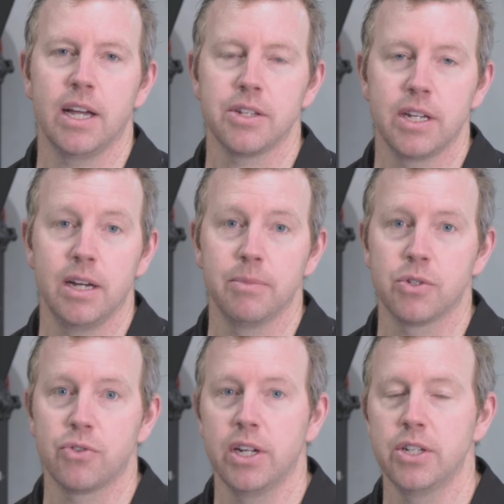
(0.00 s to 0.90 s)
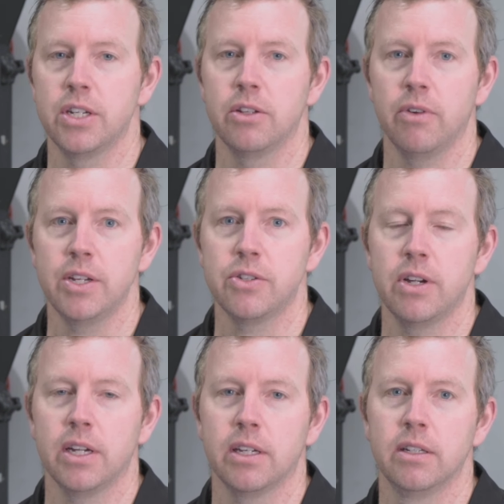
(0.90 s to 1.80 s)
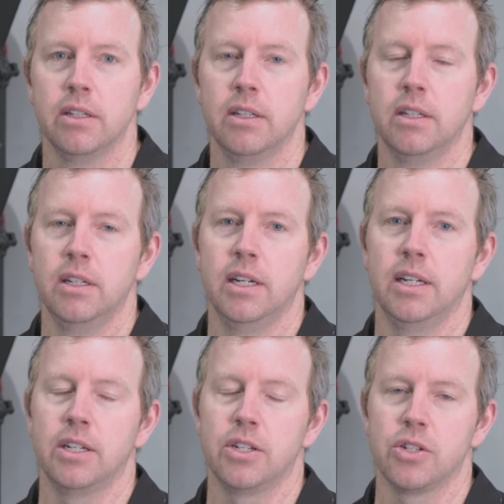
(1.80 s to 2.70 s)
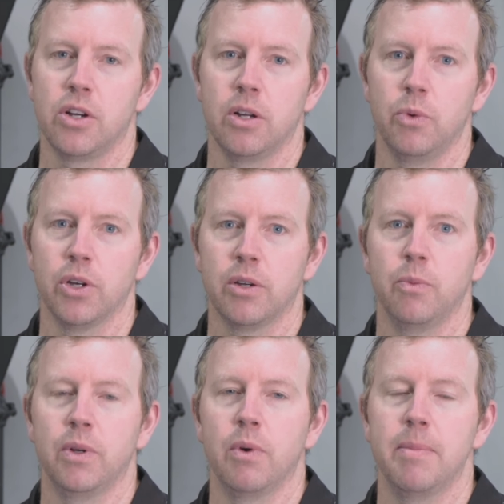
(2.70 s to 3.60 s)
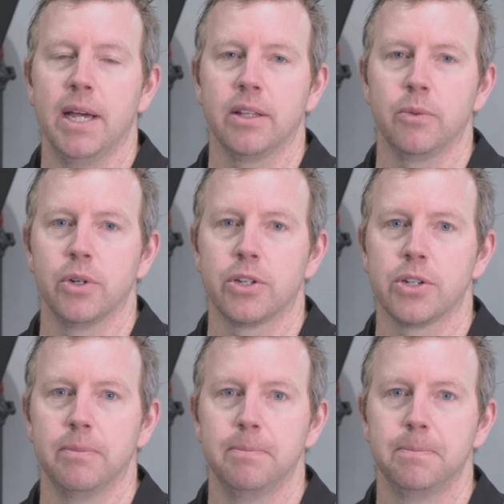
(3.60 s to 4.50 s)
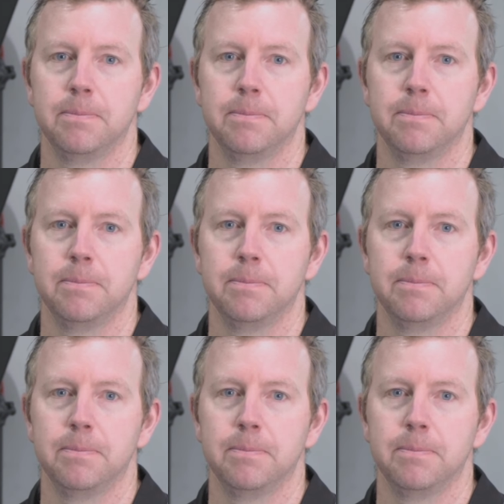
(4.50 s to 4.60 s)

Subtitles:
car setup and strategy at the racetrack and then design work when we're back at the workshop.